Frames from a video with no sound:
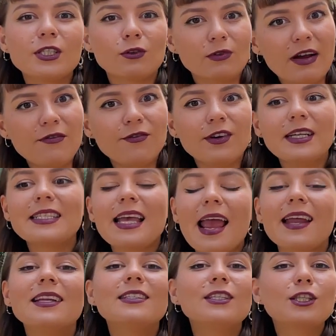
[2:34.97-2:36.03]
a reference
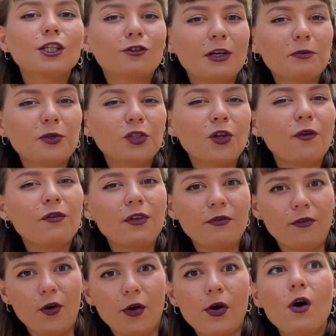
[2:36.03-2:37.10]
and a description of the
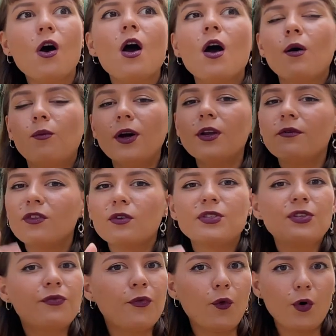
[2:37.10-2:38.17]
photo, one of
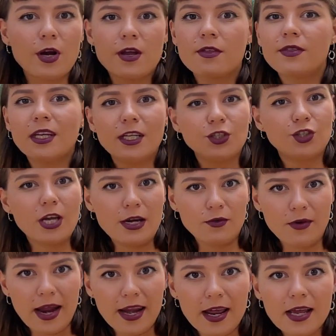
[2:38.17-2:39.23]
those 4 that it
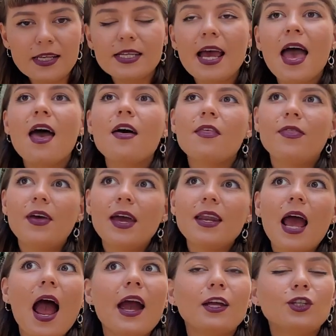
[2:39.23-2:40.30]
generated. Then
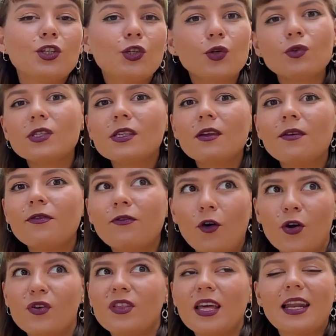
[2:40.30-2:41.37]
I choose the
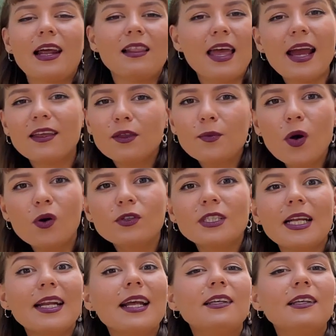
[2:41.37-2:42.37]
photo that I like the most and I